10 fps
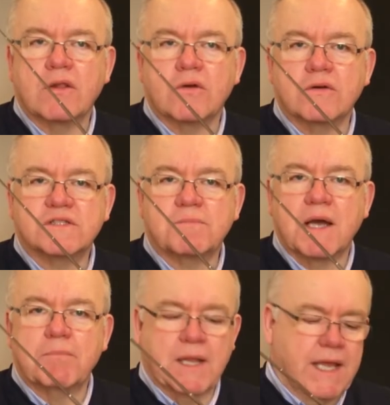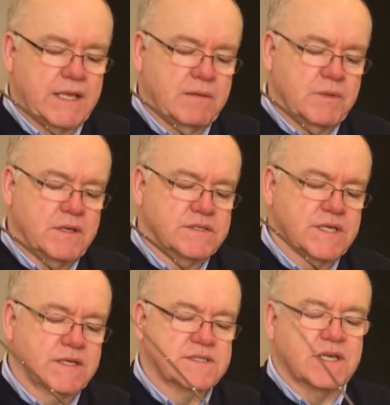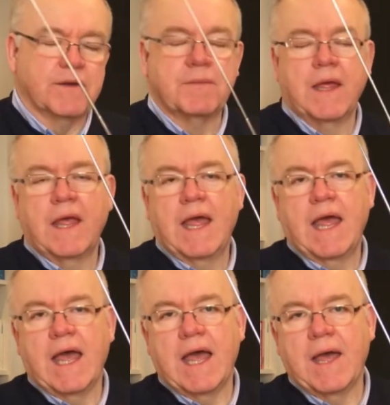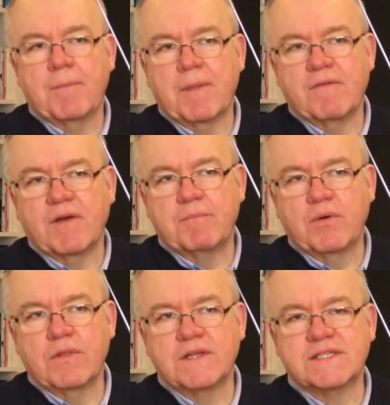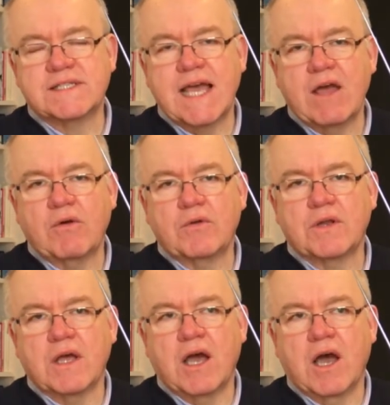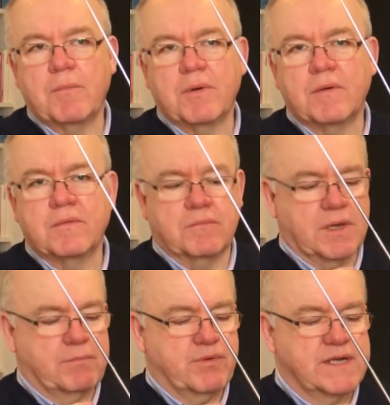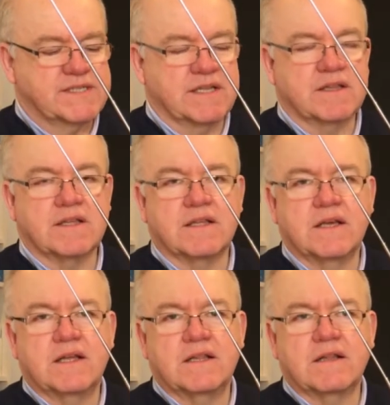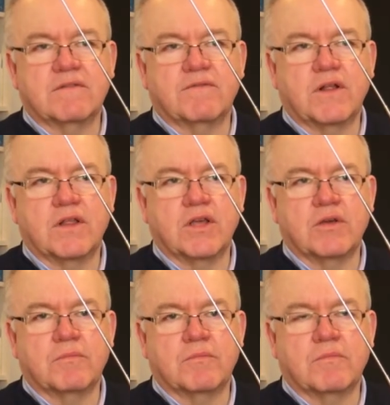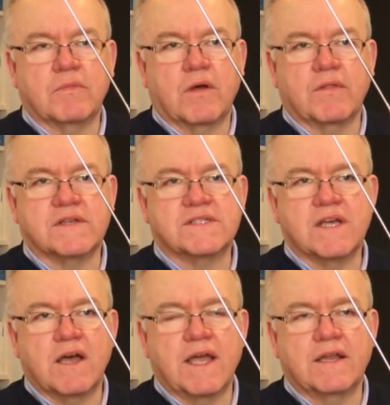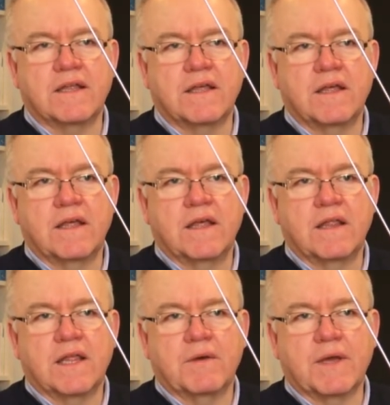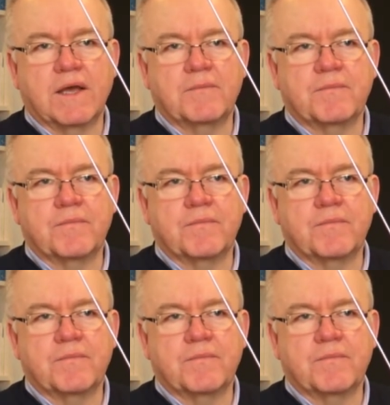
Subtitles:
laws by playing your music. So if I put the sound up by pressing the little volume on the side, there we go.